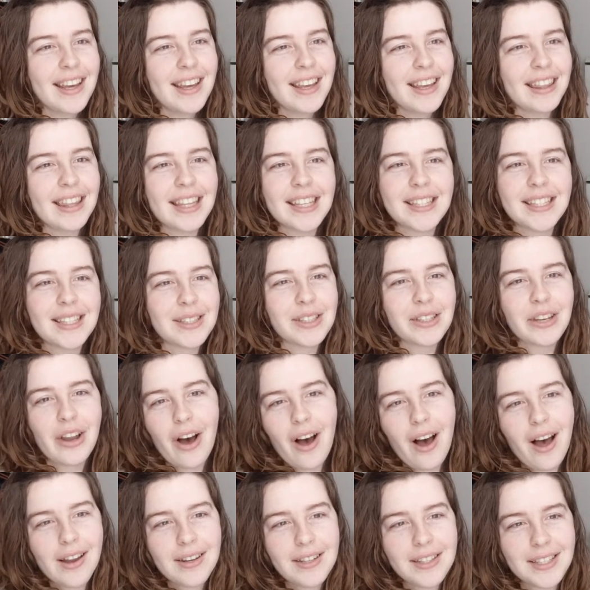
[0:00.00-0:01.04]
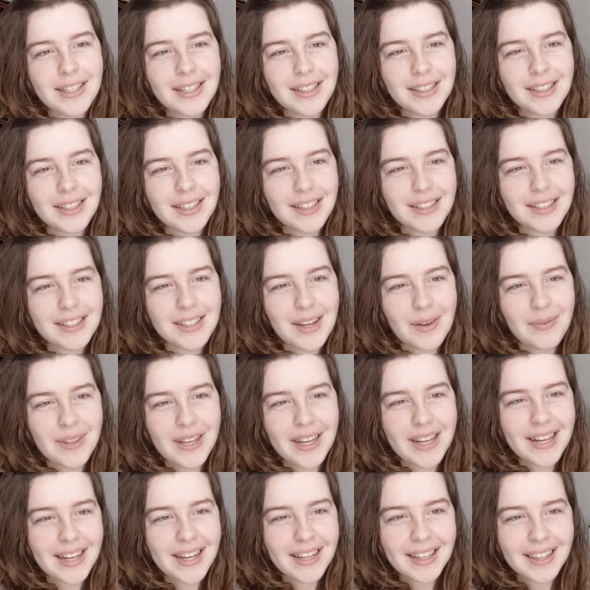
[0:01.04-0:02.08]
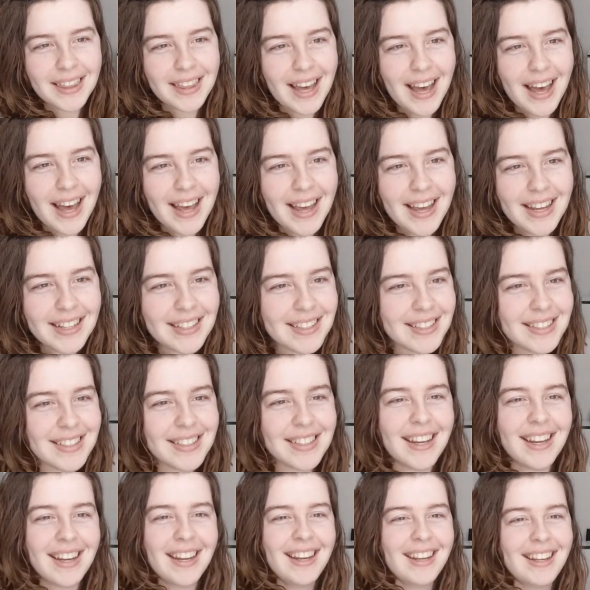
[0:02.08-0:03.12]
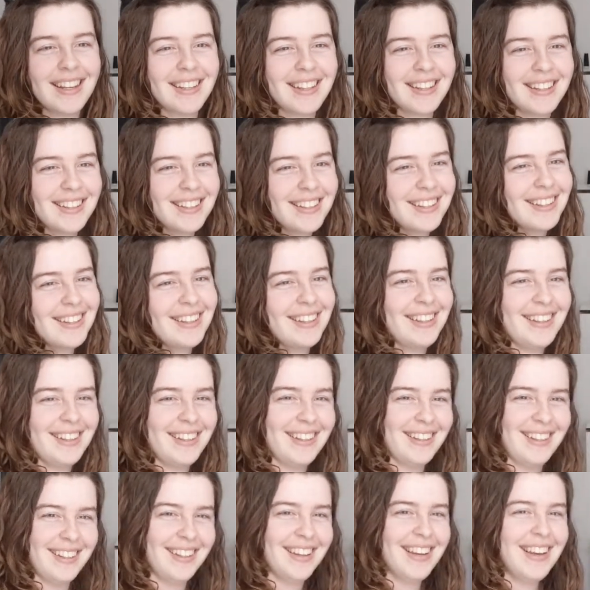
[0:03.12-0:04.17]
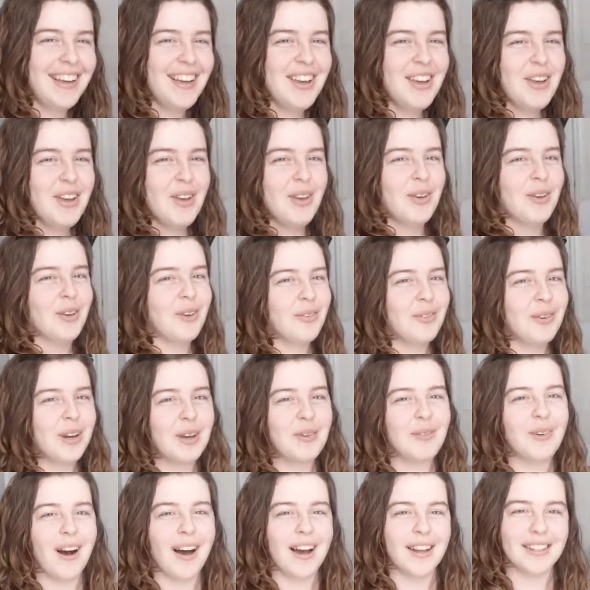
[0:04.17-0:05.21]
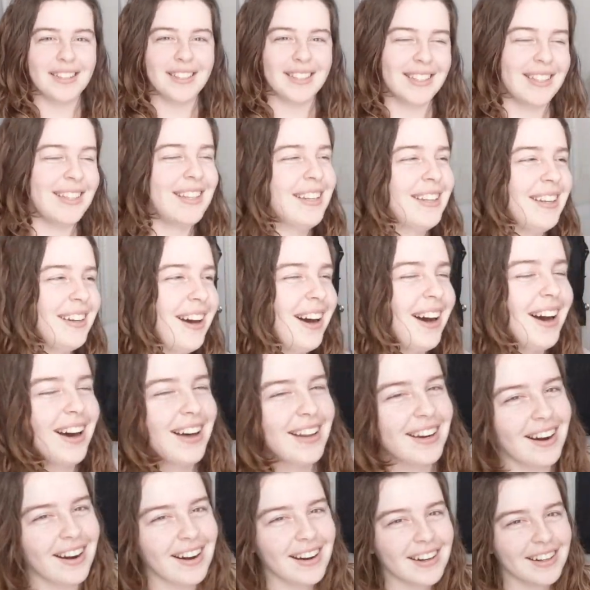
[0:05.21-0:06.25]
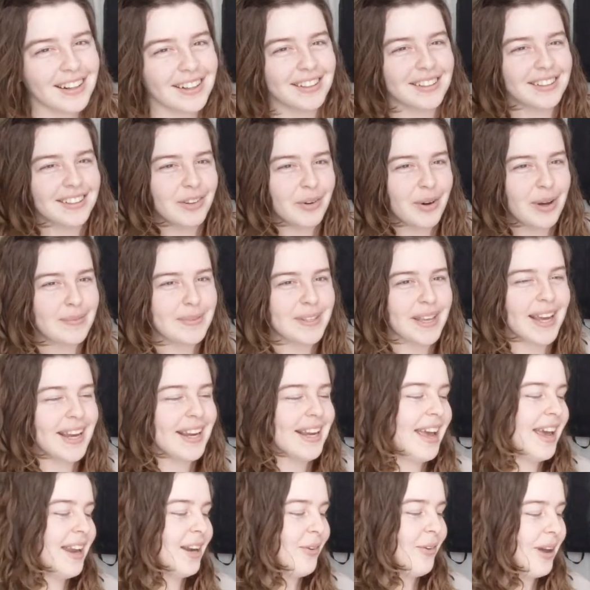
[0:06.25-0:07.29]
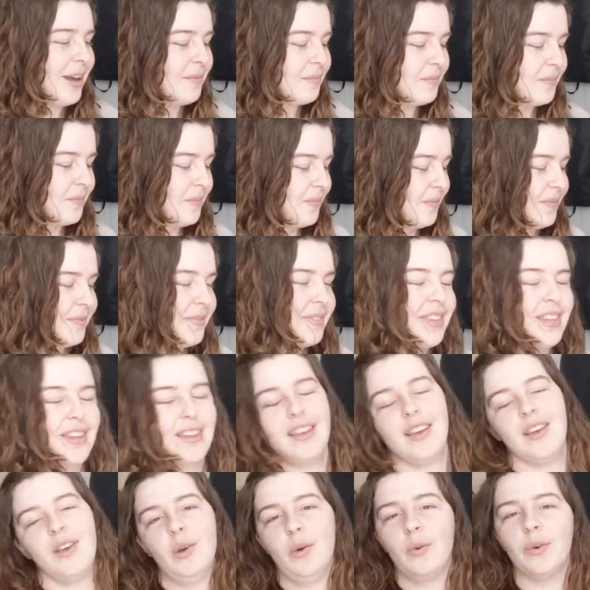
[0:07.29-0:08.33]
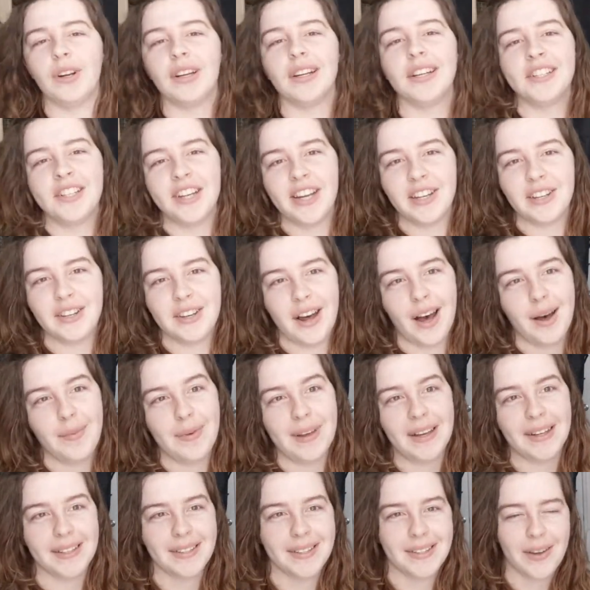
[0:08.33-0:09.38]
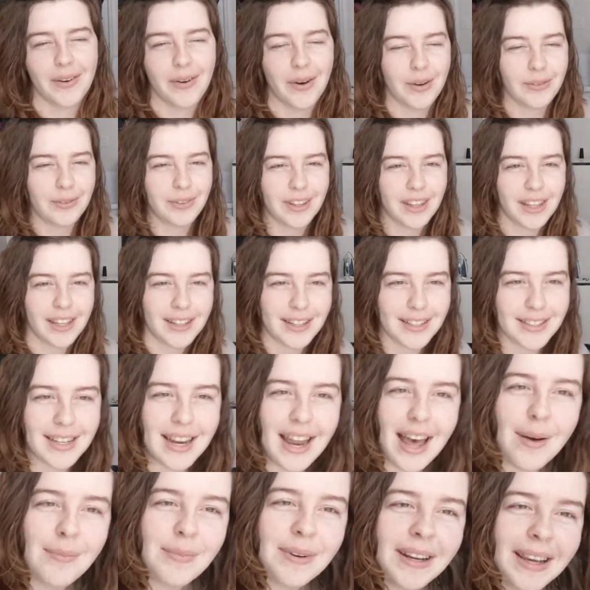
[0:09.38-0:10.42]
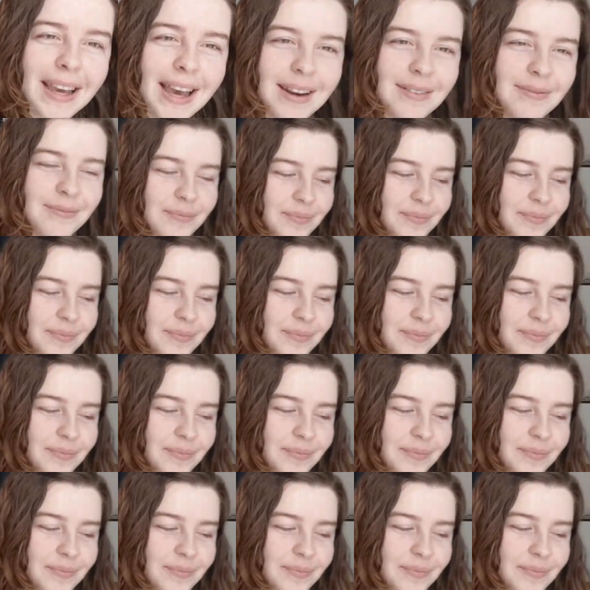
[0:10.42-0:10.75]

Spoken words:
this is not something that we want on our website. Anyway, we're gonna change topics, so hopefully that doesn't happen again.